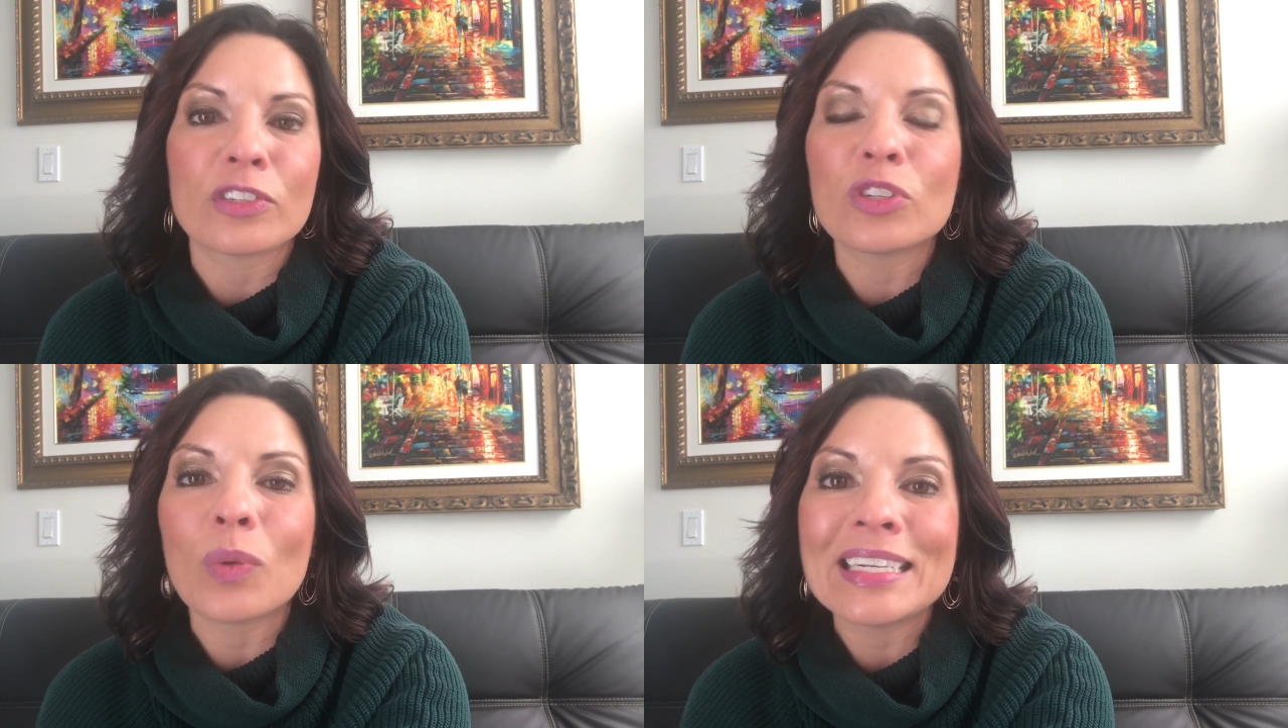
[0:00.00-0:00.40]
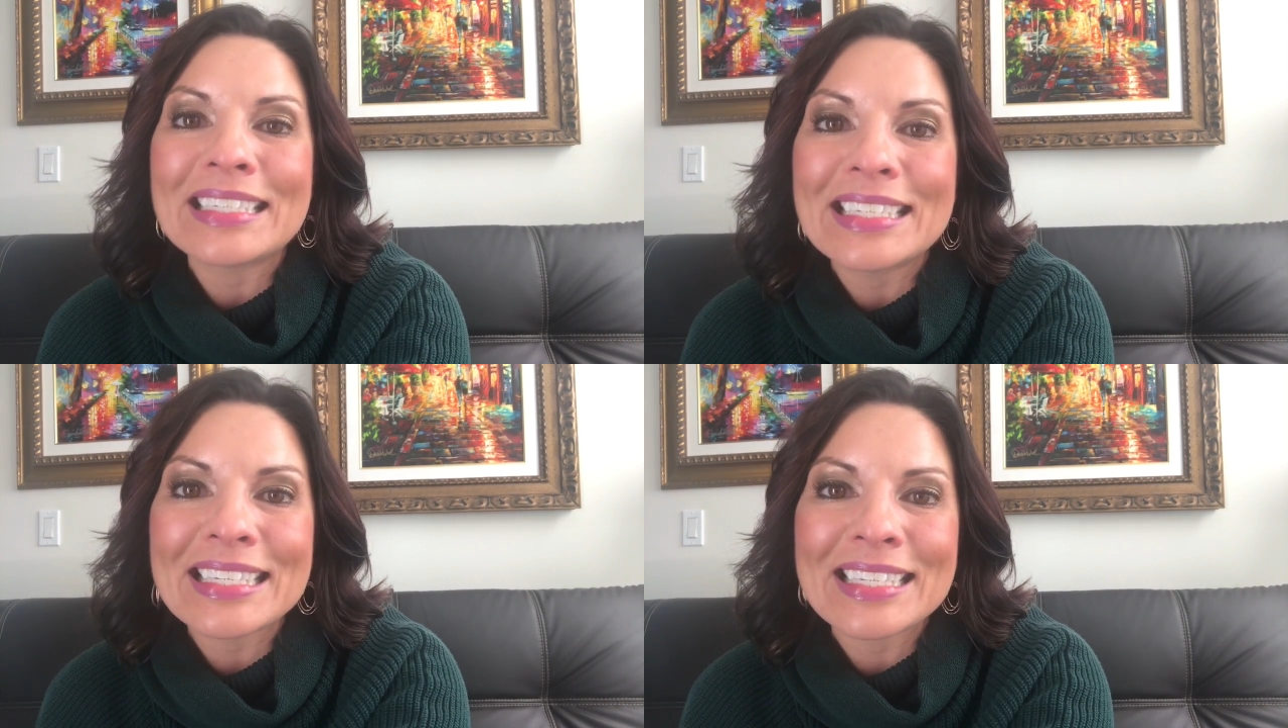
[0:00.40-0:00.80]
And so I
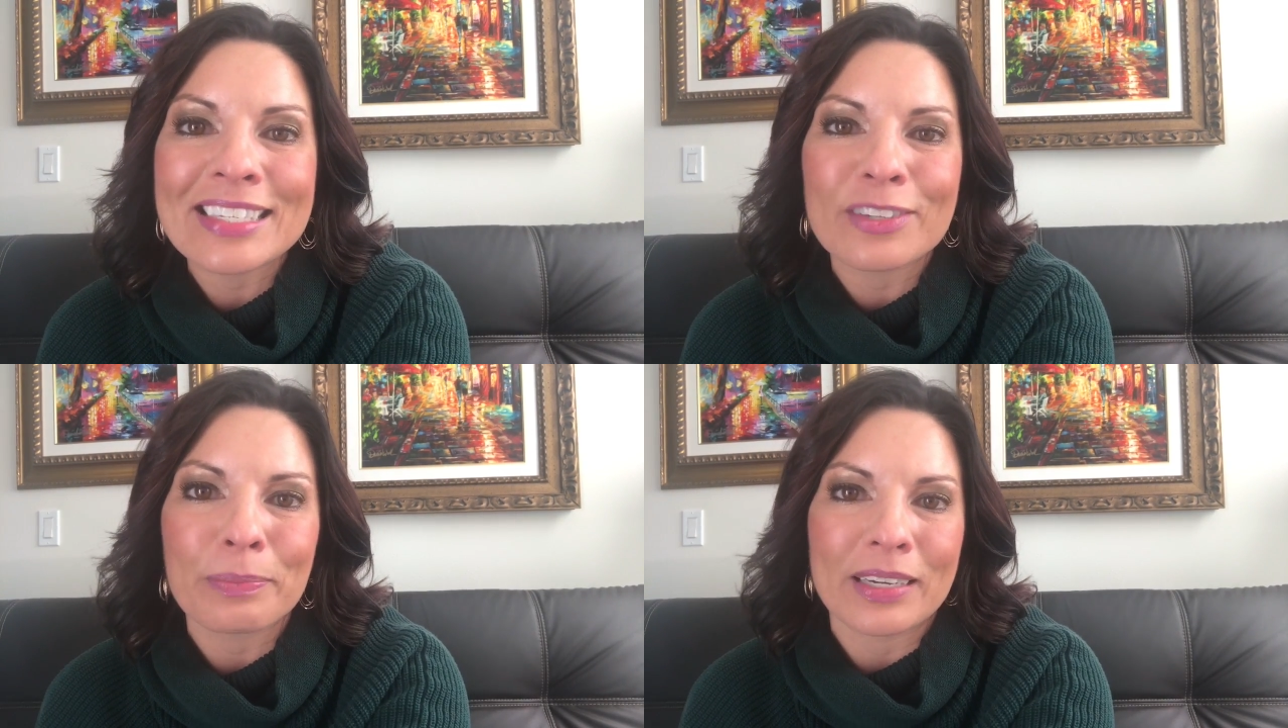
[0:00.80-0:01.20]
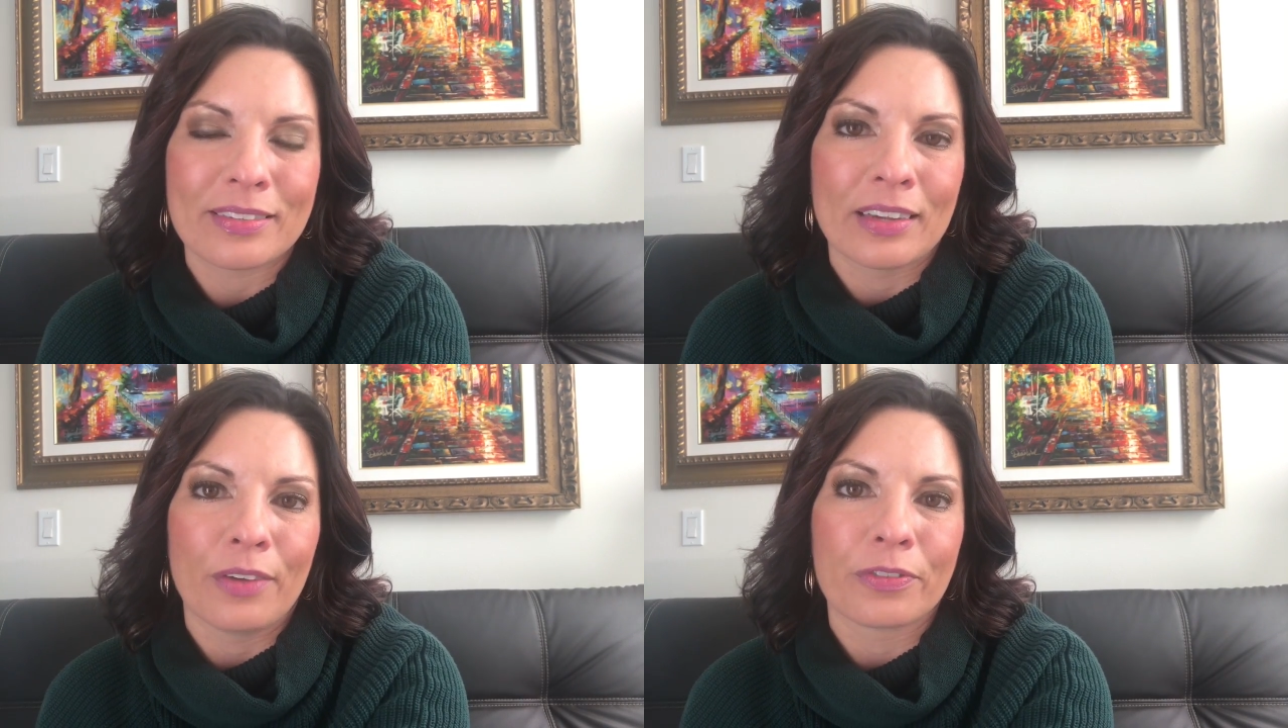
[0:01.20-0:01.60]
distanced
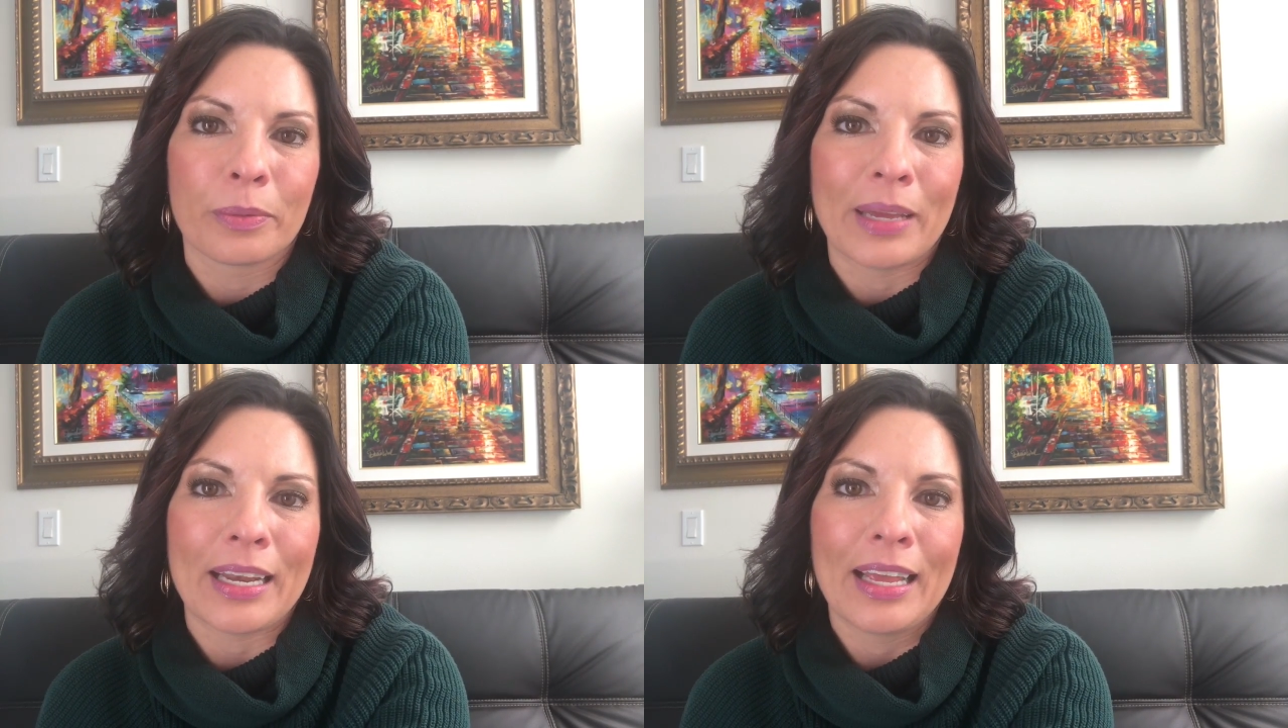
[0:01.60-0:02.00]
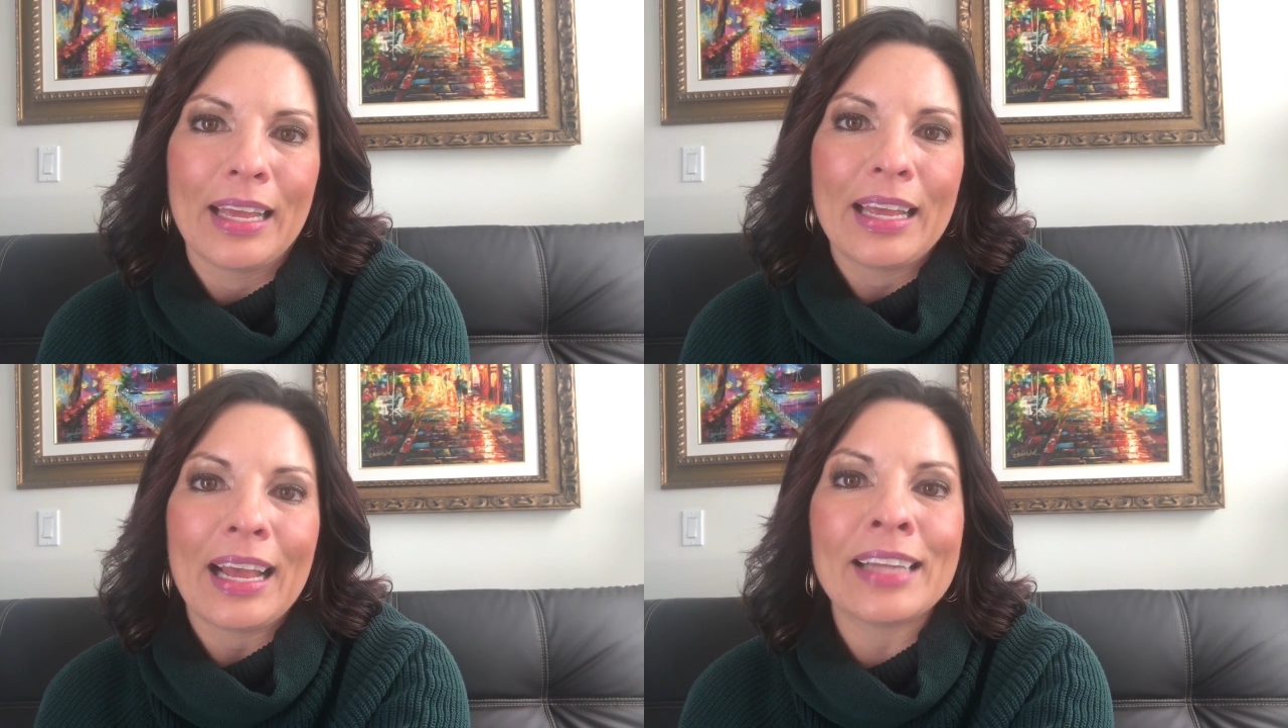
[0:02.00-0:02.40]
myself from it.
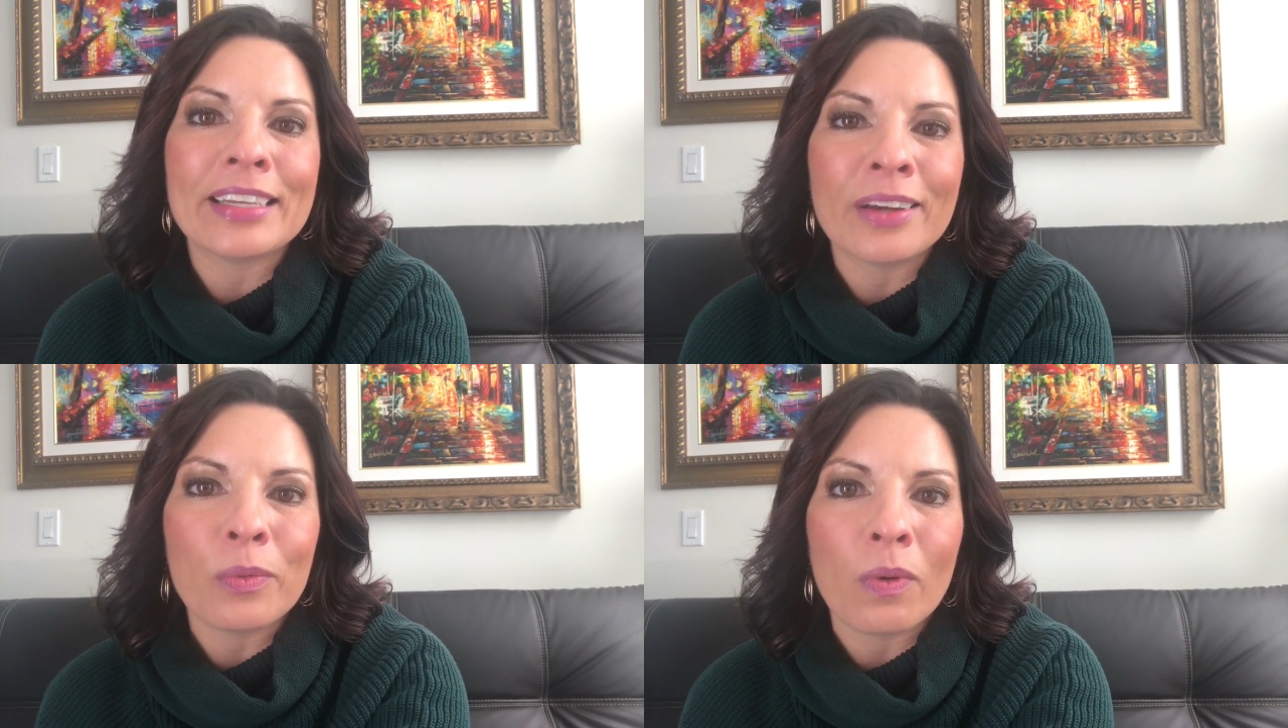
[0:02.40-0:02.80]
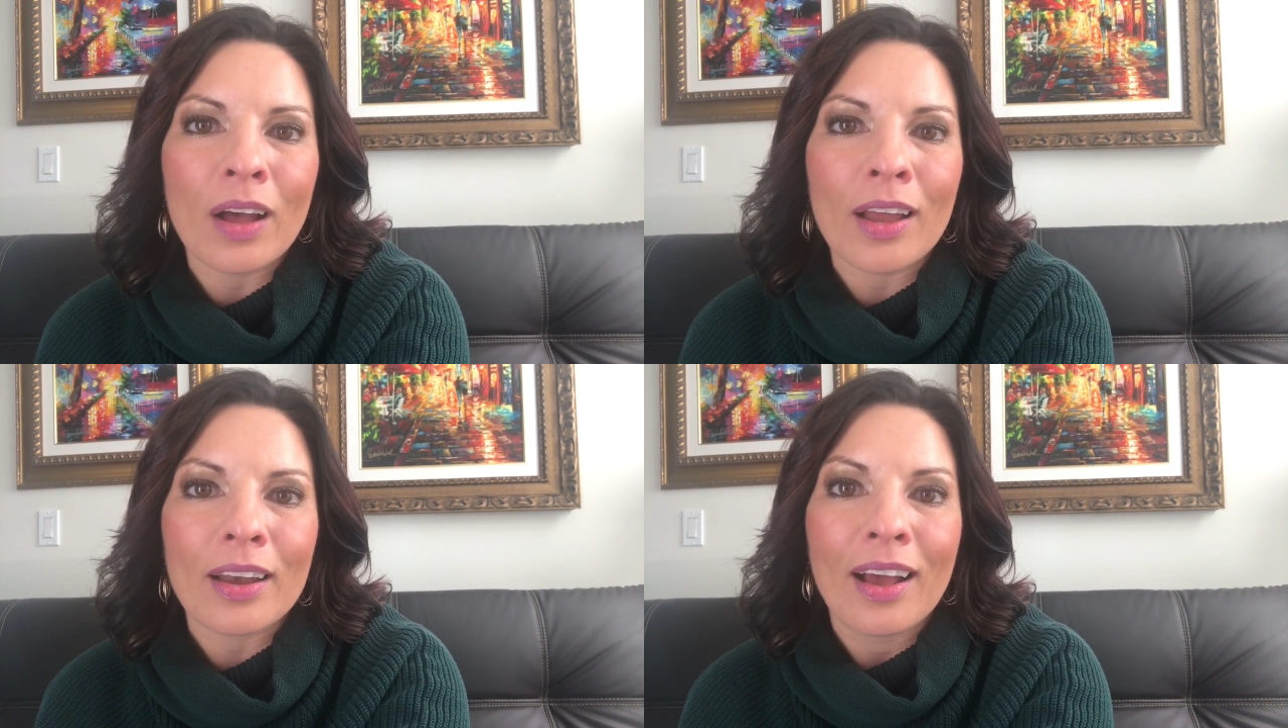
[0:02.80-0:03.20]
And you know
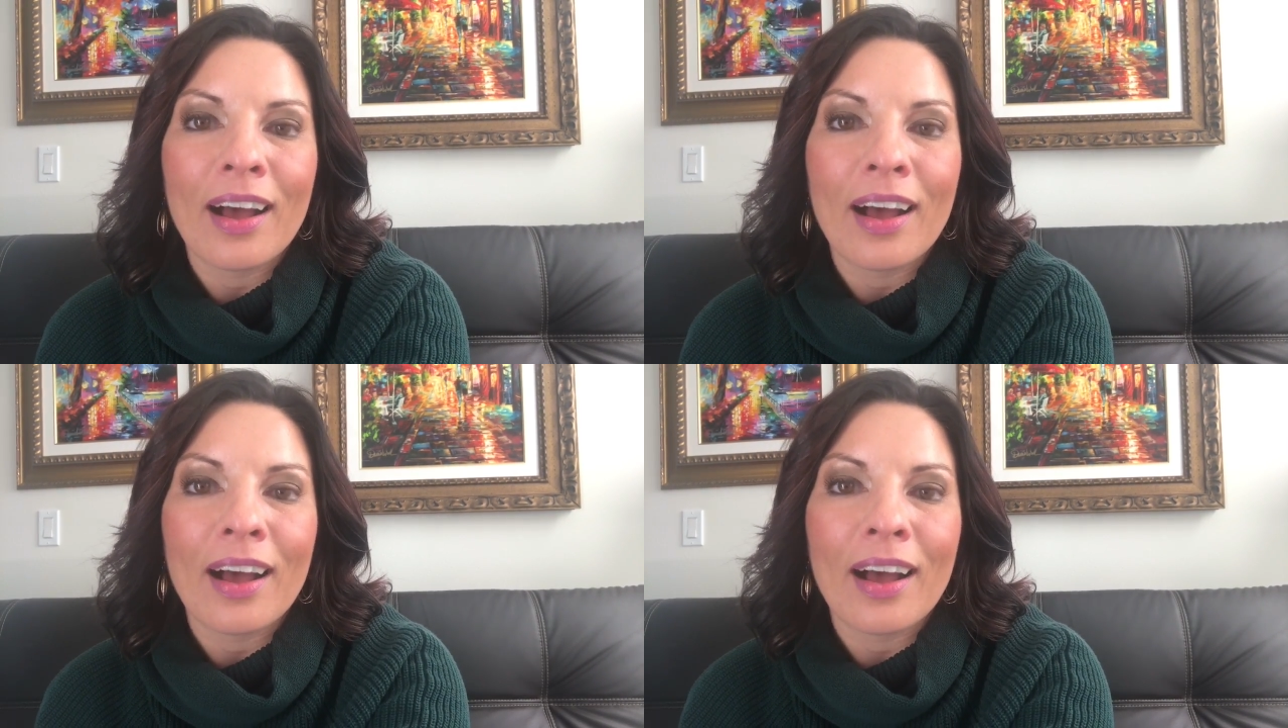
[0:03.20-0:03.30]
what?